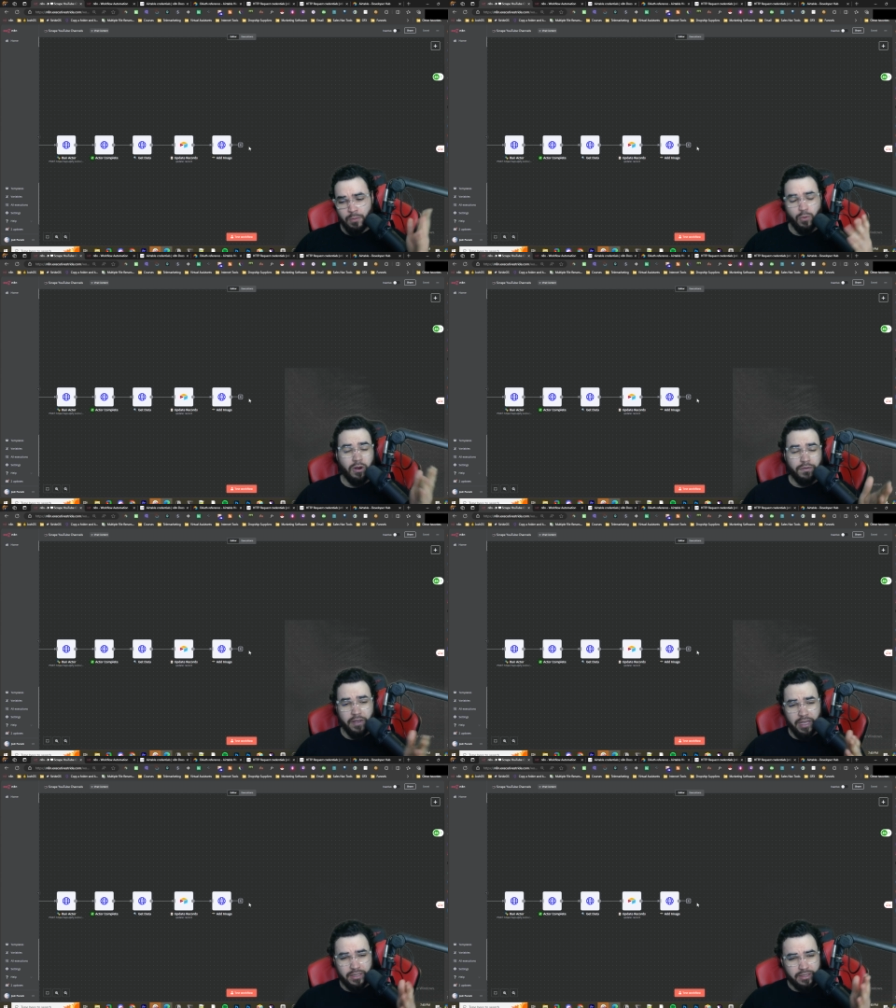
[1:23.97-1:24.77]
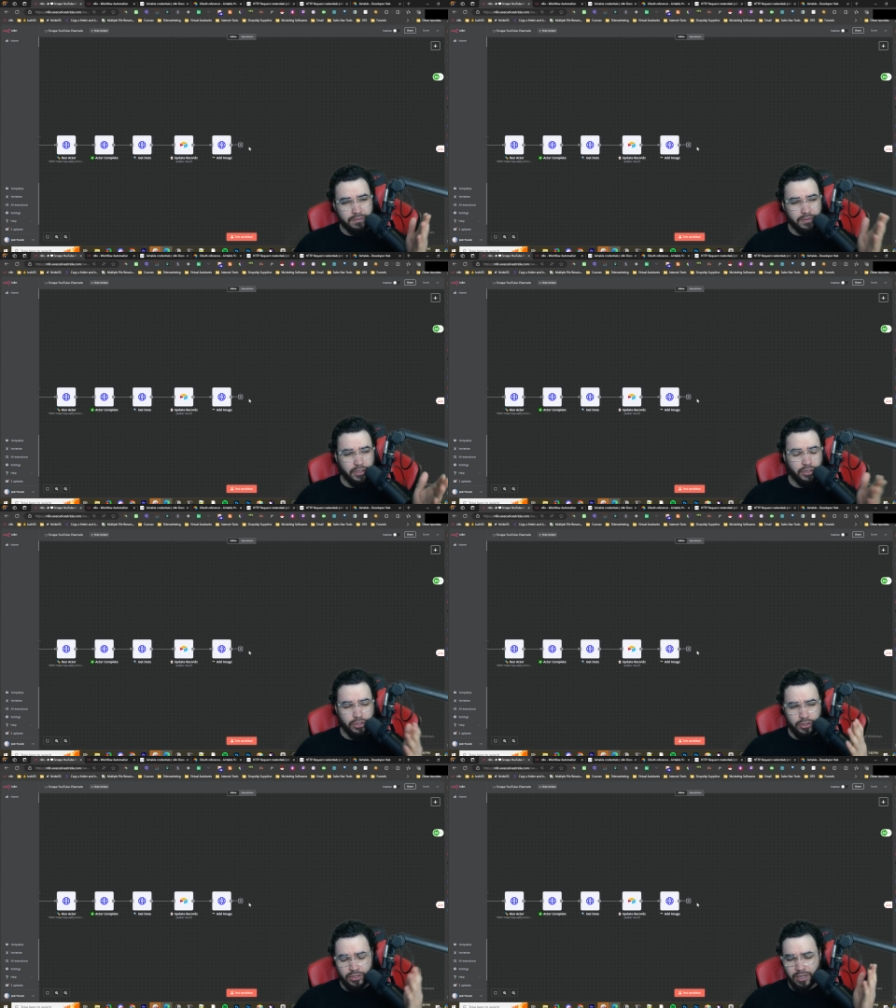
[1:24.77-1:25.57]
more advanced
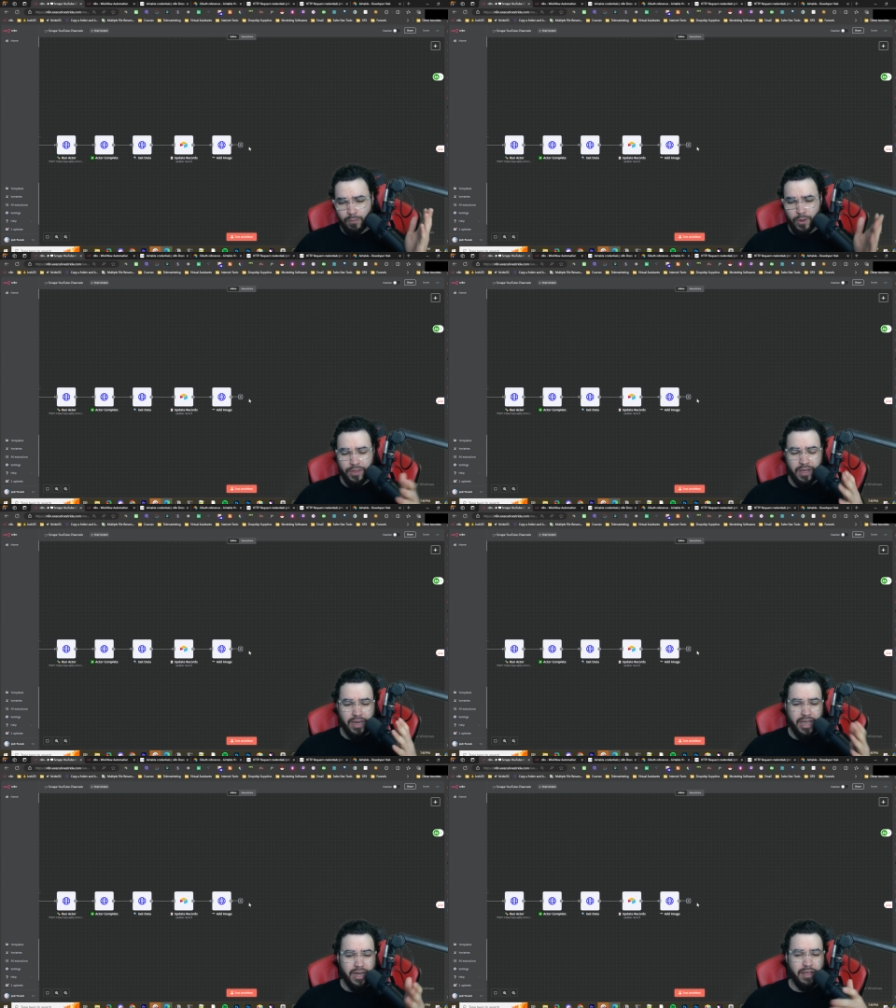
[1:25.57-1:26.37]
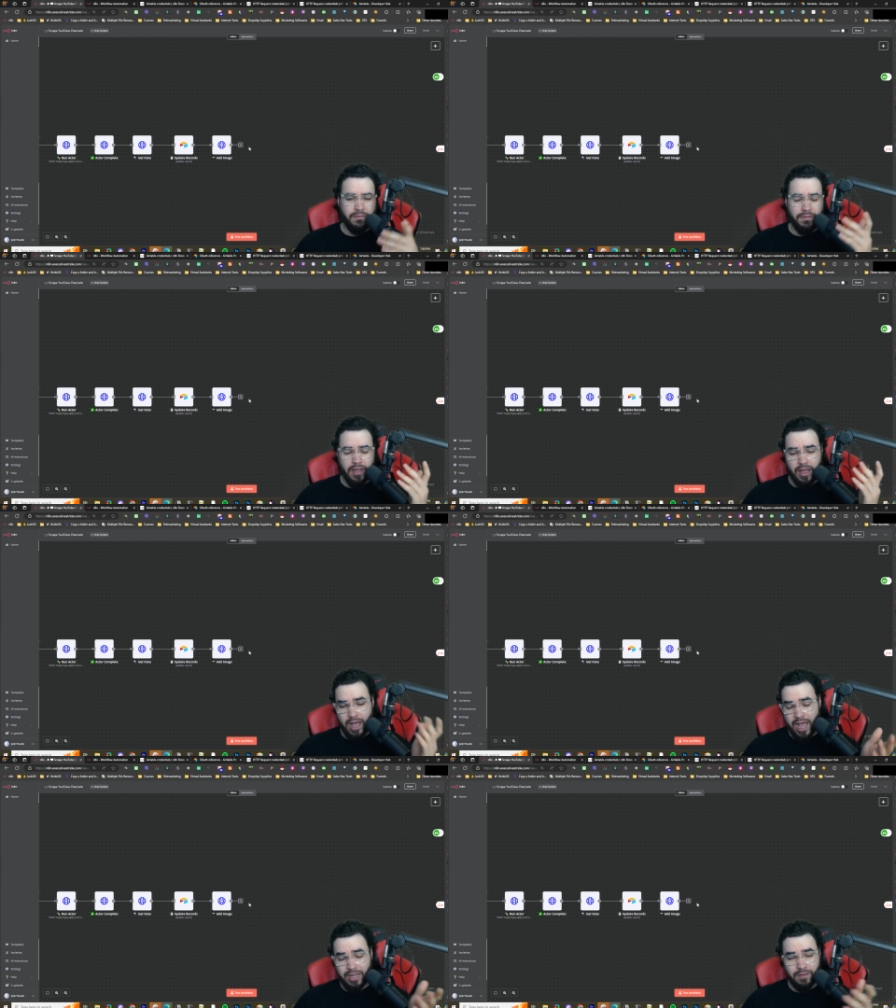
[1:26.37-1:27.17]
features than what the native uh,
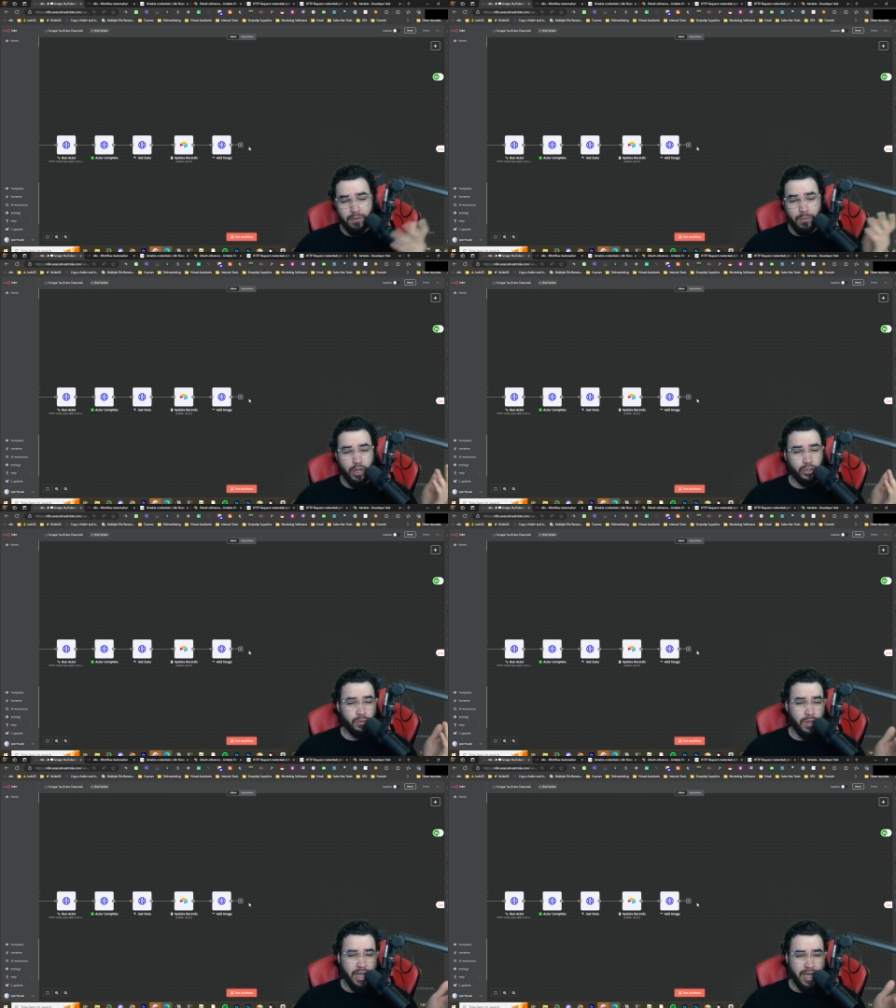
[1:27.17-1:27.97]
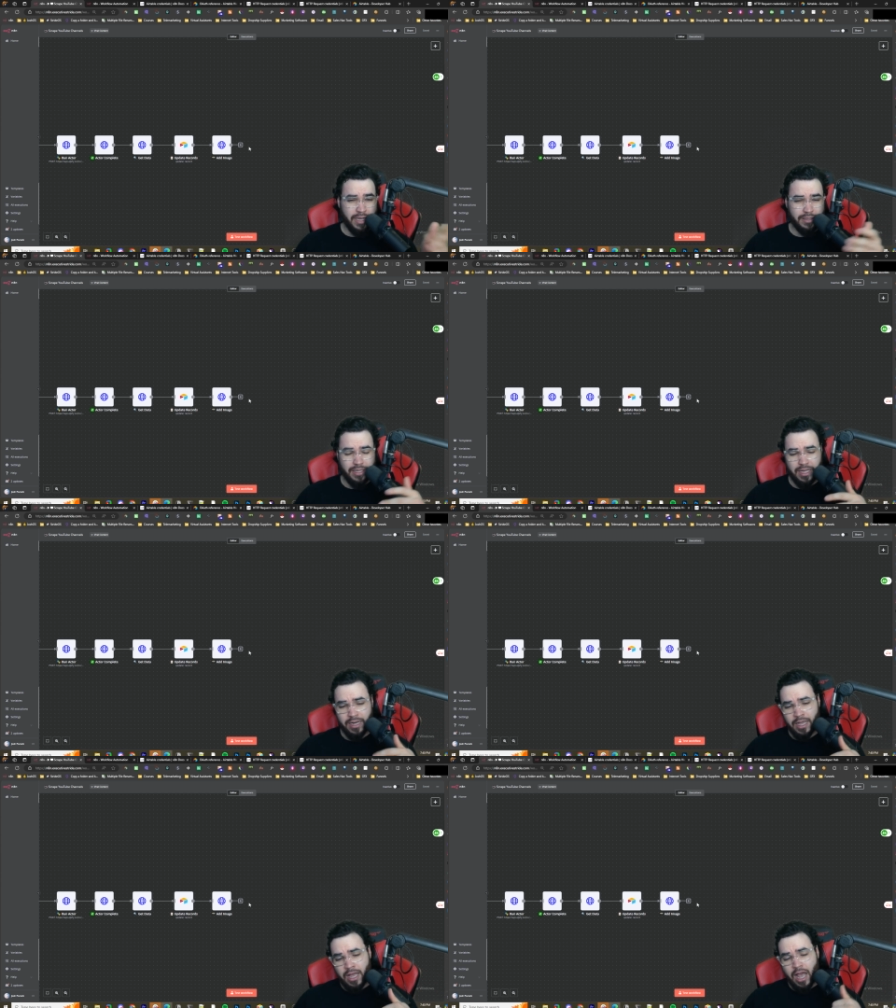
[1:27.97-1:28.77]
high level module has, then
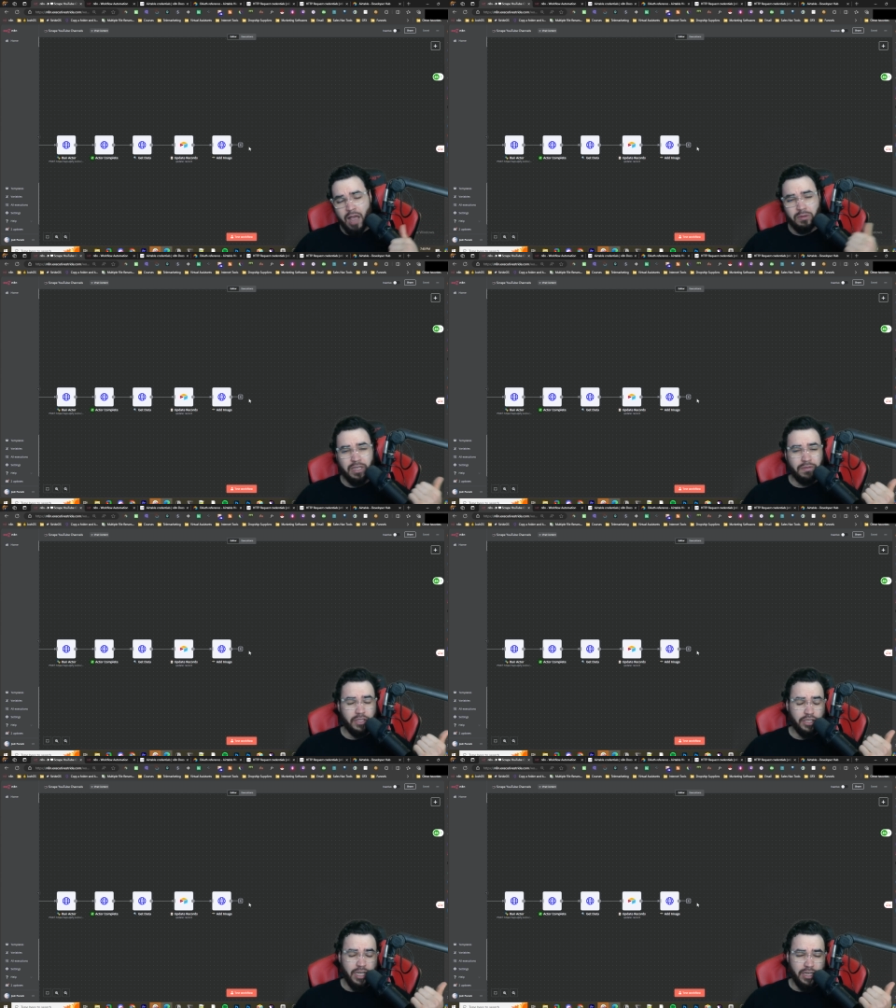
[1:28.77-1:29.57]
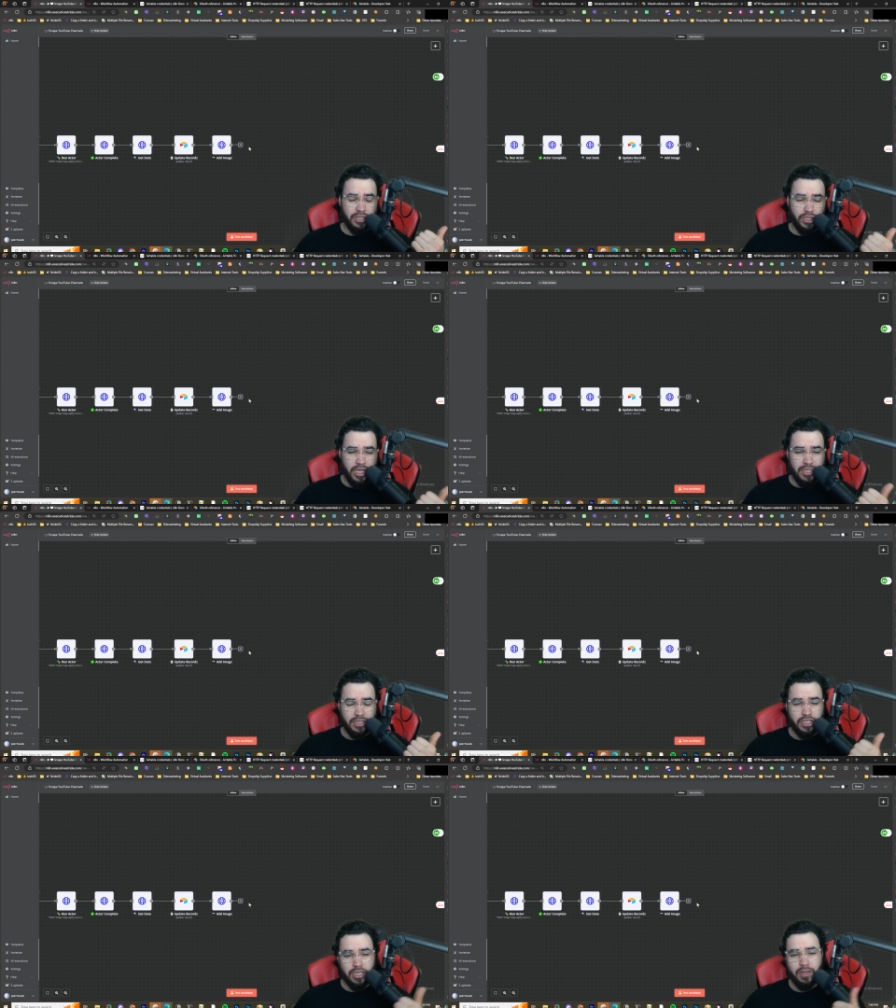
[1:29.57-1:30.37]
I would definitely suggest
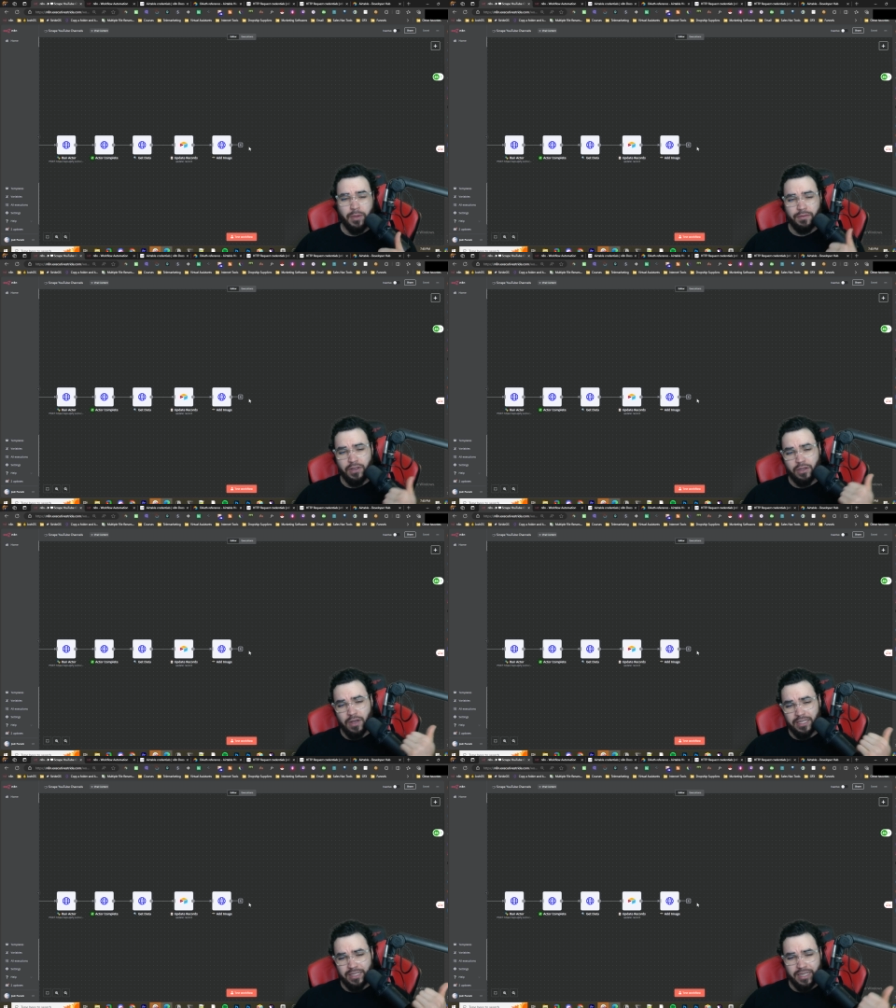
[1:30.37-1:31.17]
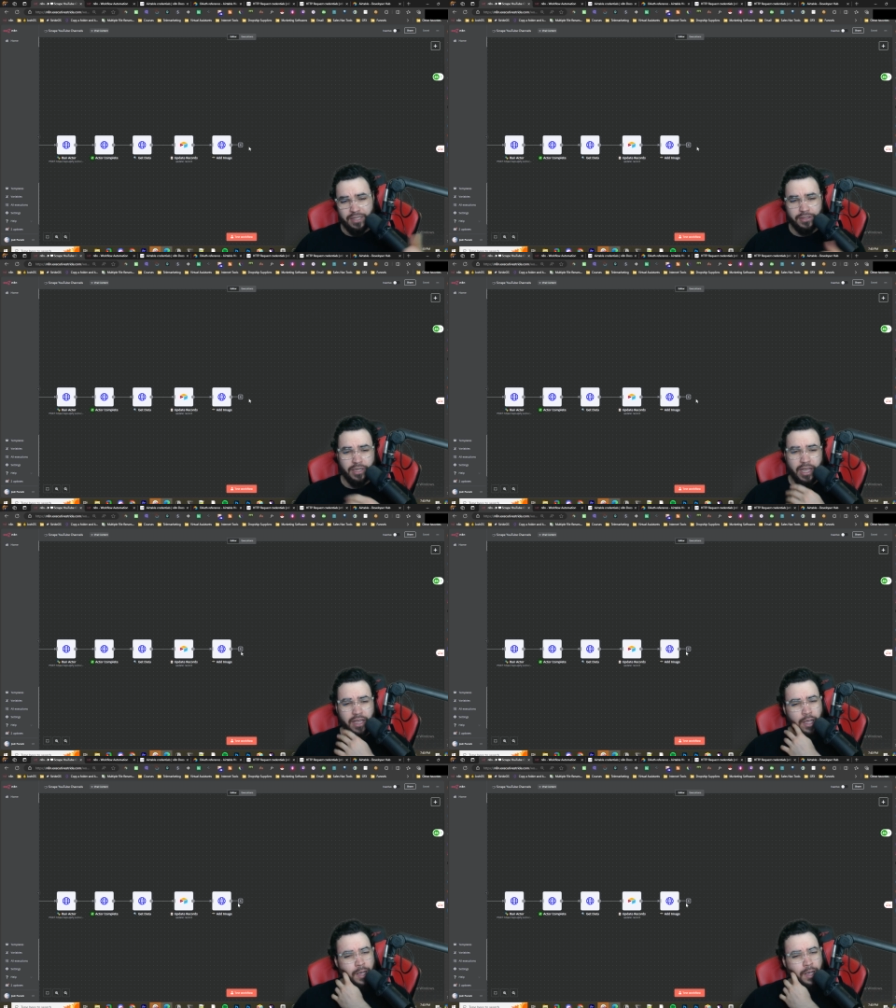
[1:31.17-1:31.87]
checking out my video I did yesterday.